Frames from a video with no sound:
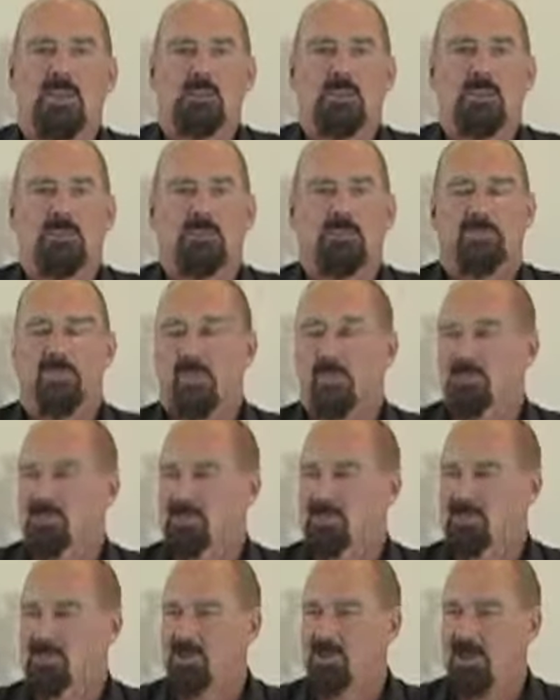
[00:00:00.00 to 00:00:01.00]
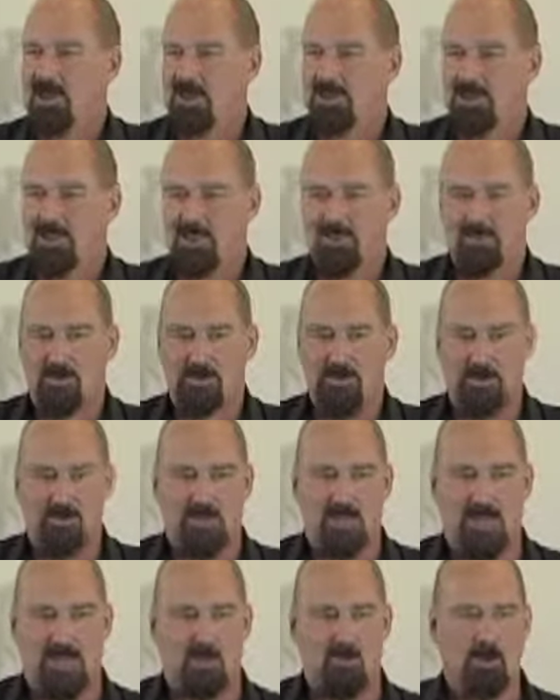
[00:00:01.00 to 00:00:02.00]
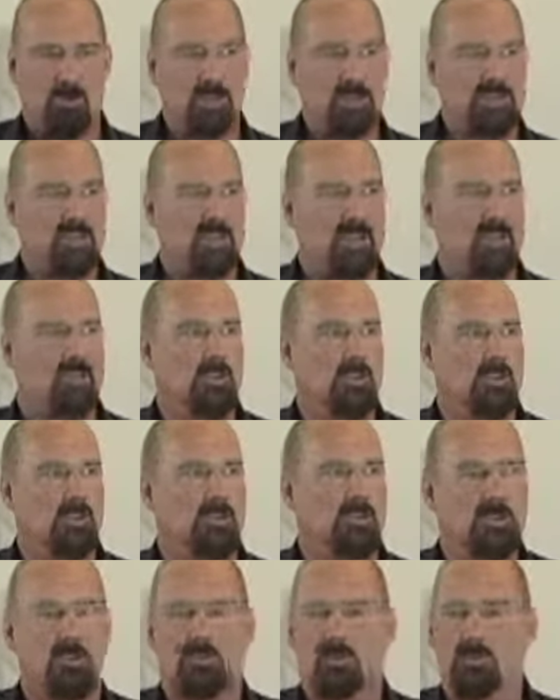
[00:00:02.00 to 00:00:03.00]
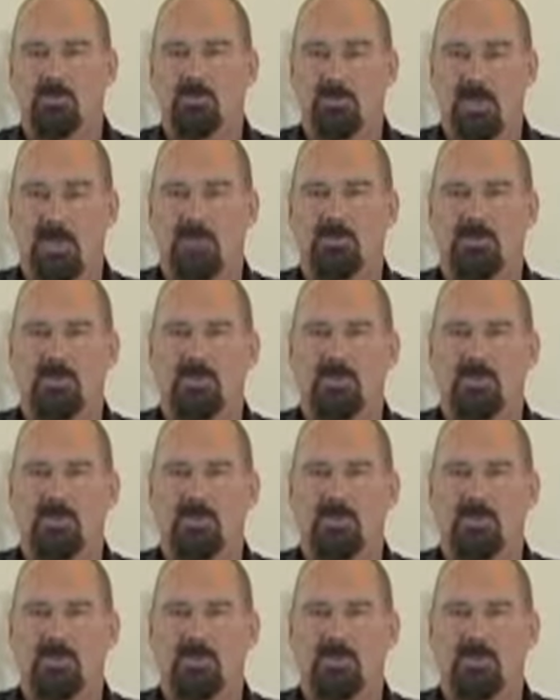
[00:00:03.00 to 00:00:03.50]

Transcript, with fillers: With you folks. Okay, thanks very much for that. We're going to take another short ten,